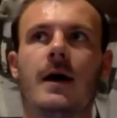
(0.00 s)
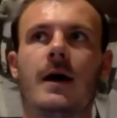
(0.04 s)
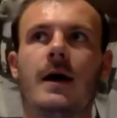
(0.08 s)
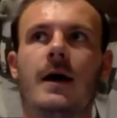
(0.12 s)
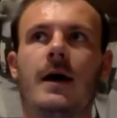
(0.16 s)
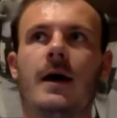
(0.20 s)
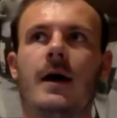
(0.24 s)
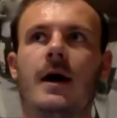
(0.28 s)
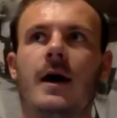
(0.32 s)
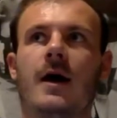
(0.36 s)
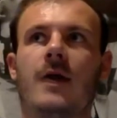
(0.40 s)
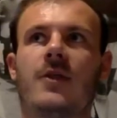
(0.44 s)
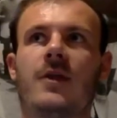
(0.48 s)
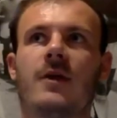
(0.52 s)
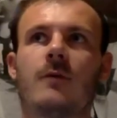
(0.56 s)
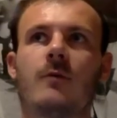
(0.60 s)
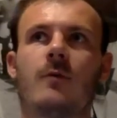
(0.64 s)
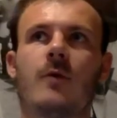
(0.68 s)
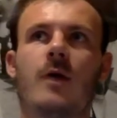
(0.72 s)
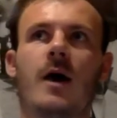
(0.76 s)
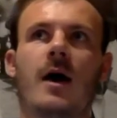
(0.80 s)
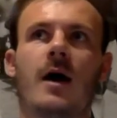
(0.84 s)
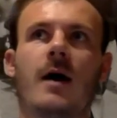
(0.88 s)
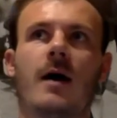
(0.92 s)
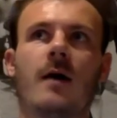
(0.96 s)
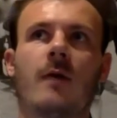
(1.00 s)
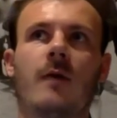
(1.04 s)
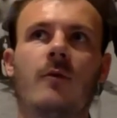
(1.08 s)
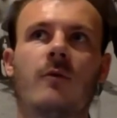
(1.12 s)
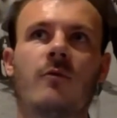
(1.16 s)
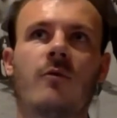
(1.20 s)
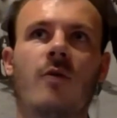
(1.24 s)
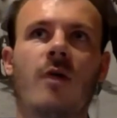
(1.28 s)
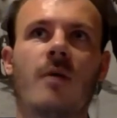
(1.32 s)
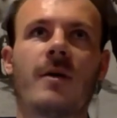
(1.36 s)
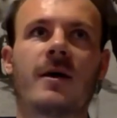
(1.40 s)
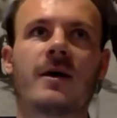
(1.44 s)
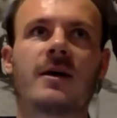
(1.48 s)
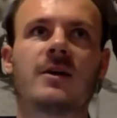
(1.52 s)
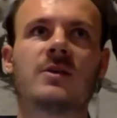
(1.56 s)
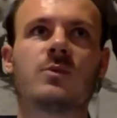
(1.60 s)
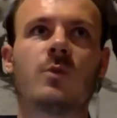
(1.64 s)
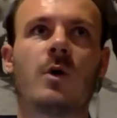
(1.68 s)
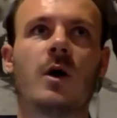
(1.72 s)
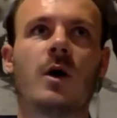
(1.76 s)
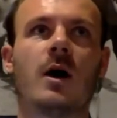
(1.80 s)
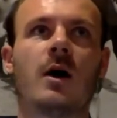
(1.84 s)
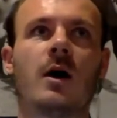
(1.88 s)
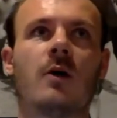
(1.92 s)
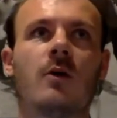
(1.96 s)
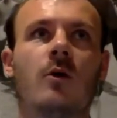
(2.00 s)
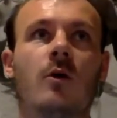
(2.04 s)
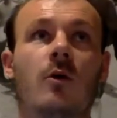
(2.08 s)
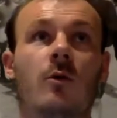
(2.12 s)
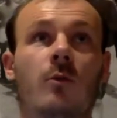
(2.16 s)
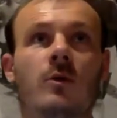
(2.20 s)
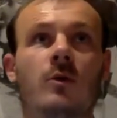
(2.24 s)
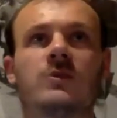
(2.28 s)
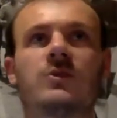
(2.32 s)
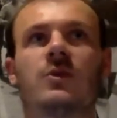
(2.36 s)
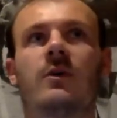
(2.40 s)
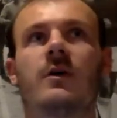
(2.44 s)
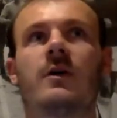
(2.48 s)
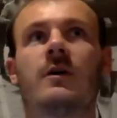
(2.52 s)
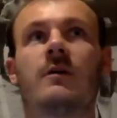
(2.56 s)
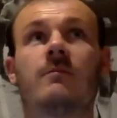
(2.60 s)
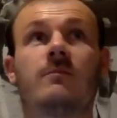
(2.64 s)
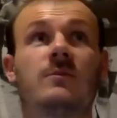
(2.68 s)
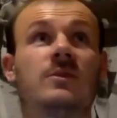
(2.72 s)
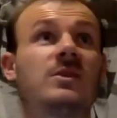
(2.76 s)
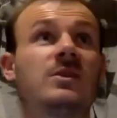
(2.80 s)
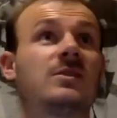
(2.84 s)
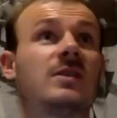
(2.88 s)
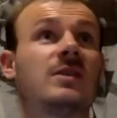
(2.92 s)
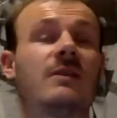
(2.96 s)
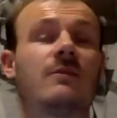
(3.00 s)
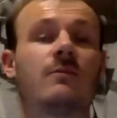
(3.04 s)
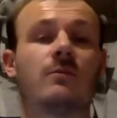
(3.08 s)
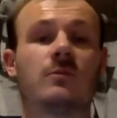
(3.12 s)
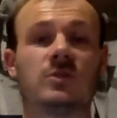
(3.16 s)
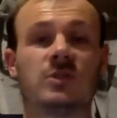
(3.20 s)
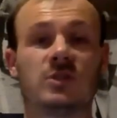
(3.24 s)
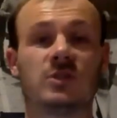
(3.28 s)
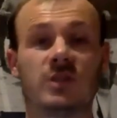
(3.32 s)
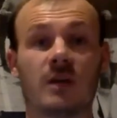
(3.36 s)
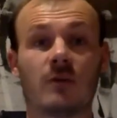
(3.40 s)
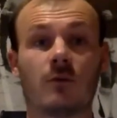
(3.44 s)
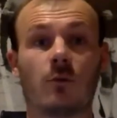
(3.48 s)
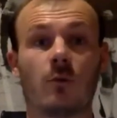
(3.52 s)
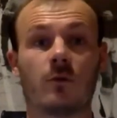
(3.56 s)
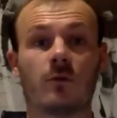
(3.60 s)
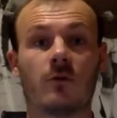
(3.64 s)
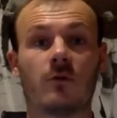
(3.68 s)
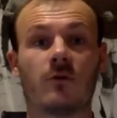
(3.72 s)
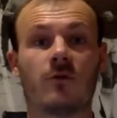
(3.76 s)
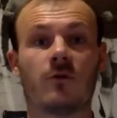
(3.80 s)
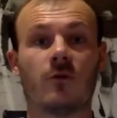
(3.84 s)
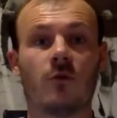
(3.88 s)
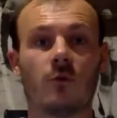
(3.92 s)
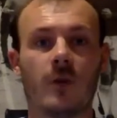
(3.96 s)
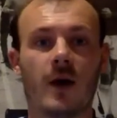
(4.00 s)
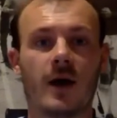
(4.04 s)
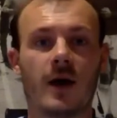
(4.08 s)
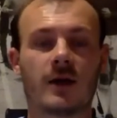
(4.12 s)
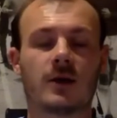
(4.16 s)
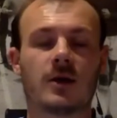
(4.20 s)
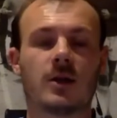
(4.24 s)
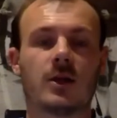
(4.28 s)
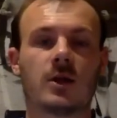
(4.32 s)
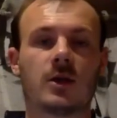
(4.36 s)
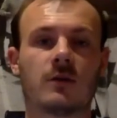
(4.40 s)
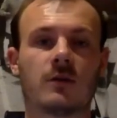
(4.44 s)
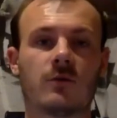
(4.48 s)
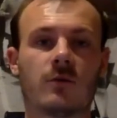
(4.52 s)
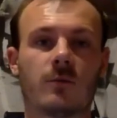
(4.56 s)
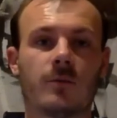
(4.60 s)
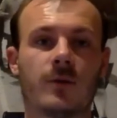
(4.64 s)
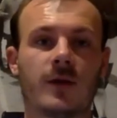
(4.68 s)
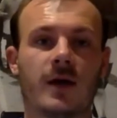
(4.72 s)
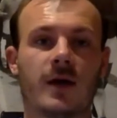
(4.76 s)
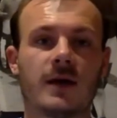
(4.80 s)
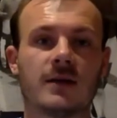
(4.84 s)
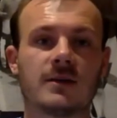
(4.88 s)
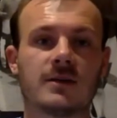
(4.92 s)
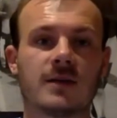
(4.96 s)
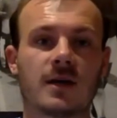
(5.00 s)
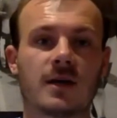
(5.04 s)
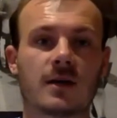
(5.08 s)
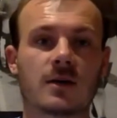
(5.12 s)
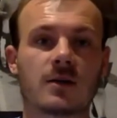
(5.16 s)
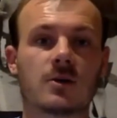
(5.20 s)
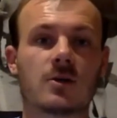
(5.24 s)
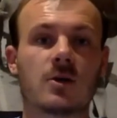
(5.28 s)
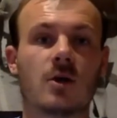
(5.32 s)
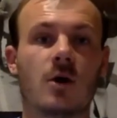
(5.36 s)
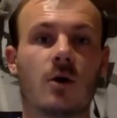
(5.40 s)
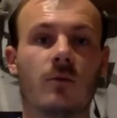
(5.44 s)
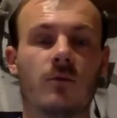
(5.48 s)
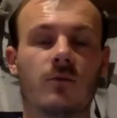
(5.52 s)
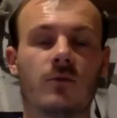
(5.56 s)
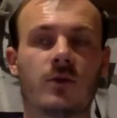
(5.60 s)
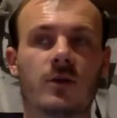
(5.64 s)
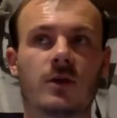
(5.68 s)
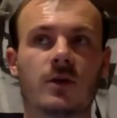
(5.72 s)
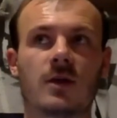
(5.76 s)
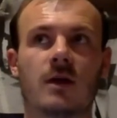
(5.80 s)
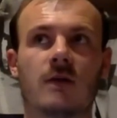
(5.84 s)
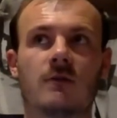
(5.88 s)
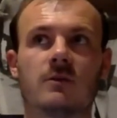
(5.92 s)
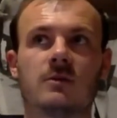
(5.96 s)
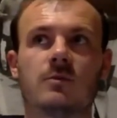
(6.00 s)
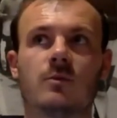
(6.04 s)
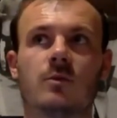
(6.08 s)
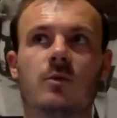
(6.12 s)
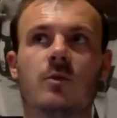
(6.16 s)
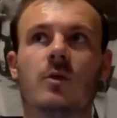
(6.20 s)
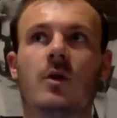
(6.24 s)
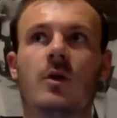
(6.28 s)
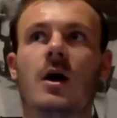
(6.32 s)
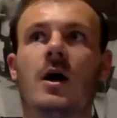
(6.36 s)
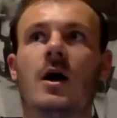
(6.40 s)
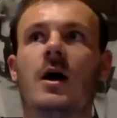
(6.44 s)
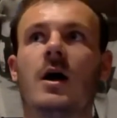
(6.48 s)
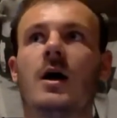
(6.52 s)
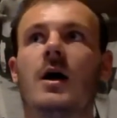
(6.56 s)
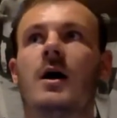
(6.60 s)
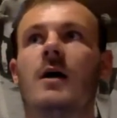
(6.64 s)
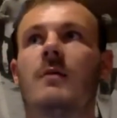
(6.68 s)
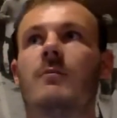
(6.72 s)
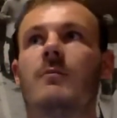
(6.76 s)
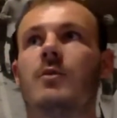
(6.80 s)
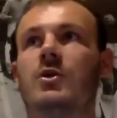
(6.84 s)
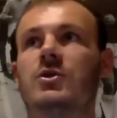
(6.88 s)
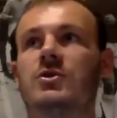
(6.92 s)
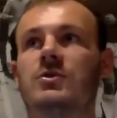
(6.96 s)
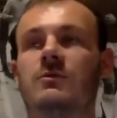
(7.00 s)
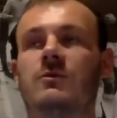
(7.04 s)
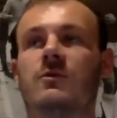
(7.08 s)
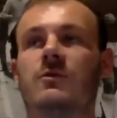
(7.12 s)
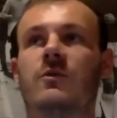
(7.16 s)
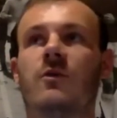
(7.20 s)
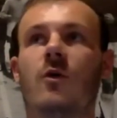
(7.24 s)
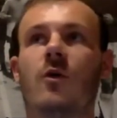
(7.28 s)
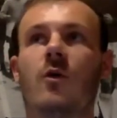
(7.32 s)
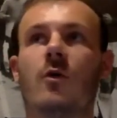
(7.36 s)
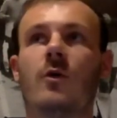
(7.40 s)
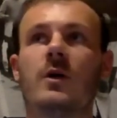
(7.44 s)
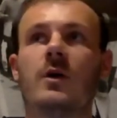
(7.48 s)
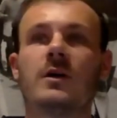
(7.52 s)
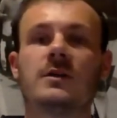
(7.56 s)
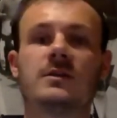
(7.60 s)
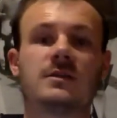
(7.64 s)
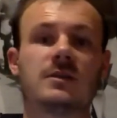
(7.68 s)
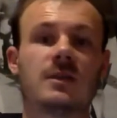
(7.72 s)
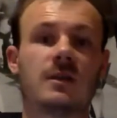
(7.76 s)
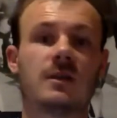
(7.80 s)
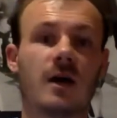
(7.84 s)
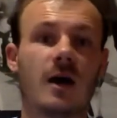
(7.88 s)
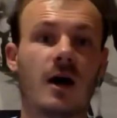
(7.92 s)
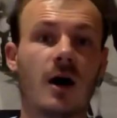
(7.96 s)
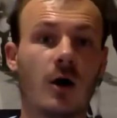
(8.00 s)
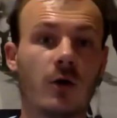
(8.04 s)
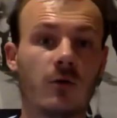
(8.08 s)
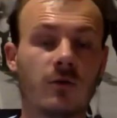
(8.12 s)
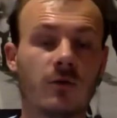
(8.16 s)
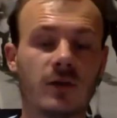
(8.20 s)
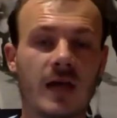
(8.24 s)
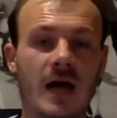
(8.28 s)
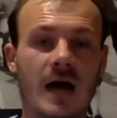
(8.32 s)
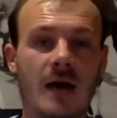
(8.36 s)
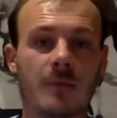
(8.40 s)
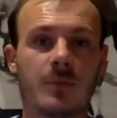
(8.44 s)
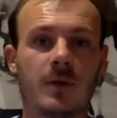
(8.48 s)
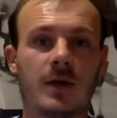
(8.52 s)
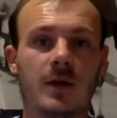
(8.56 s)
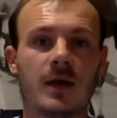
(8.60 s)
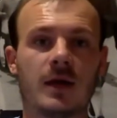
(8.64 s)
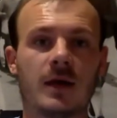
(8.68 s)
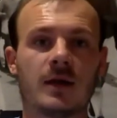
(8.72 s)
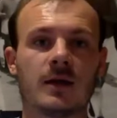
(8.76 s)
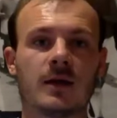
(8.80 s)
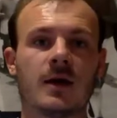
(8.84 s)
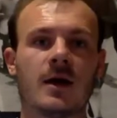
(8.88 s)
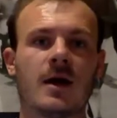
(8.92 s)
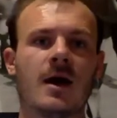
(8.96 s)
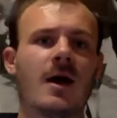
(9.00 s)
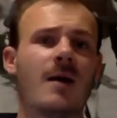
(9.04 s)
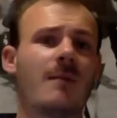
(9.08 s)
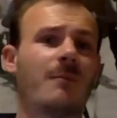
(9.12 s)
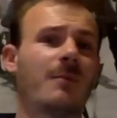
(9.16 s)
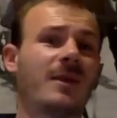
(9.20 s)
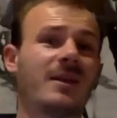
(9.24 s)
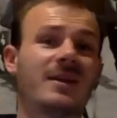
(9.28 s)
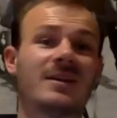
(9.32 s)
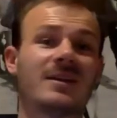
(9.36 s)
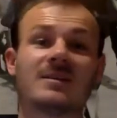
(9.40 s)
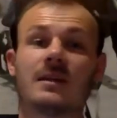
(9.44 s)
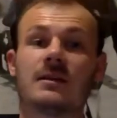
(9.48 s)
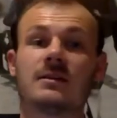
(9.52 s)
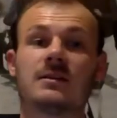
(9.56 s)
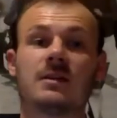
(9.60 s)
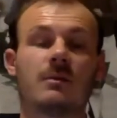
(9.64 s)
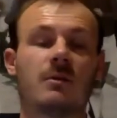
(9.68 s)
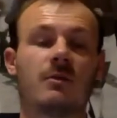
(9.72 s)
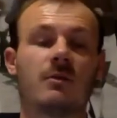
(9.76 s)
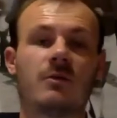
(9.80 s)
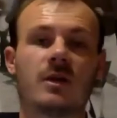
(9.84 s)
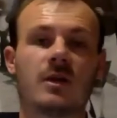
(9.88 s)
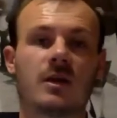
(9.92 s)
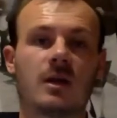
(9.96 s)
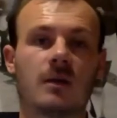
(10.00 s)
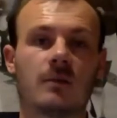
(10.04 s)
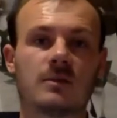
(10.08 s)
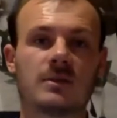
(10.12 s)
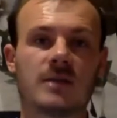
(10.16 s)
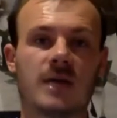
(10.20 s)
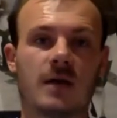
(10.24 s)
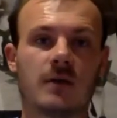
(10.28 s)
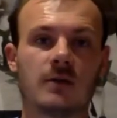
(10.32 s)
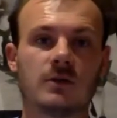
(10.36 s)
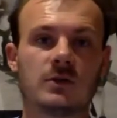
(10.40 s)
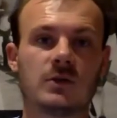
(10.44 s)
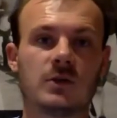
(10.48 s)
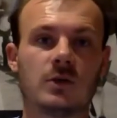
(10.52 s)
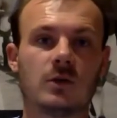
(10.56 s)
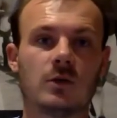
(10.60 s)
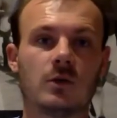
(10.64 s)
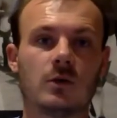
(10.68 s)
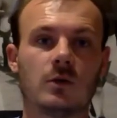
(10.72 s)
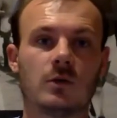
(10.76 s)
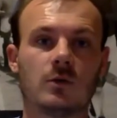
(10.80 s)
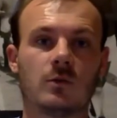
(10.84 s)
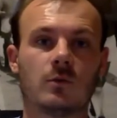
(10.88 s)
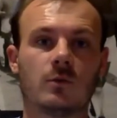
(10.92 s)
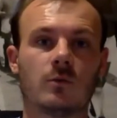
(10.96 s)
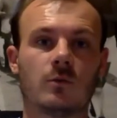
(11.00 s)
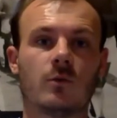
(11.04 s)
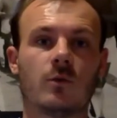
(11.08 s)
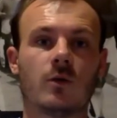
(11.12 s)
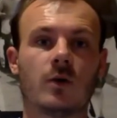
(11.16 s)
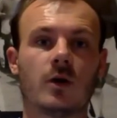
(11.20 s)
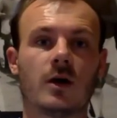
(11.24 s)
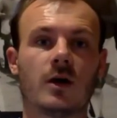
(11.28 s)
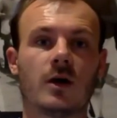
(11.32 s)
I think with right back as well, just even general with a fullback, you're looking for players that are confident, comfortable, pushing forward, overlapping. But at the same time, it really comes down to what